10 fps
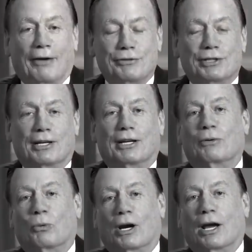have
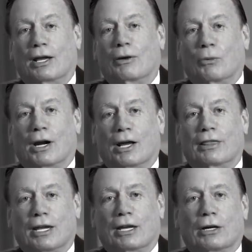seen what I, what I
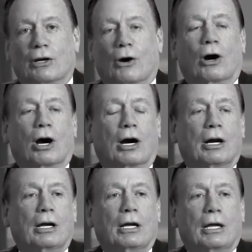think are
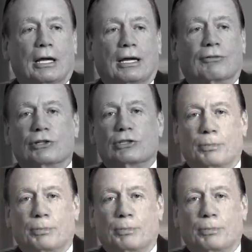evil